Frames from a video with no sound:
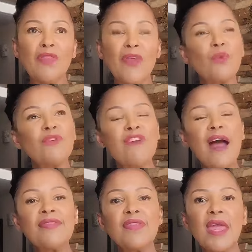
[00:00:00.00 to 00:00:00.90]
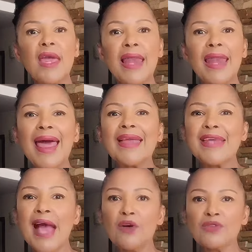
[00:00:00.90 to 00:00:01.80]
they will find their
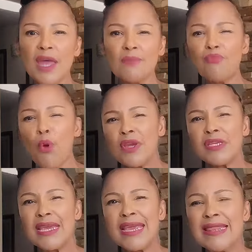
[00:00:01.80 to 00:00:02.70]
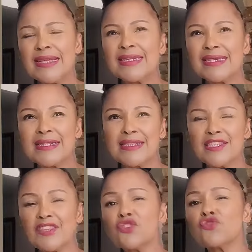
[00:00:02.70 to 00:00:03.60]
lighthouse, that point in the
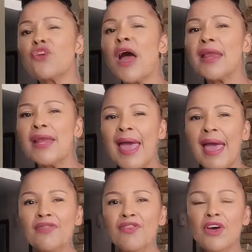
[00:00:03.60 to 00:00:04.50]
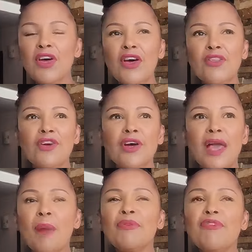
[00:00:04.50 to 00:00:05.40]
distance, the dry land, the
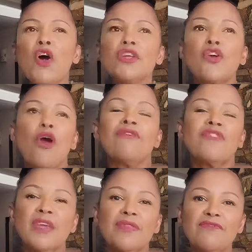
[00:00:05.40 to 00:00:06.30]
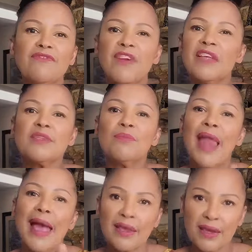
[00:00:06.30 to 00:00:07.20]
cup of hot coffee and the fuzzy
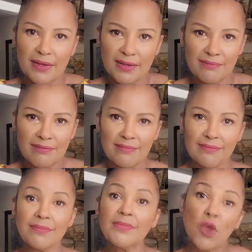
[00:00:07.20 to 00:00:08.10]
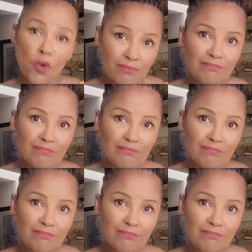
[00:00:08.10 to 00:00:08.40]
blanket. So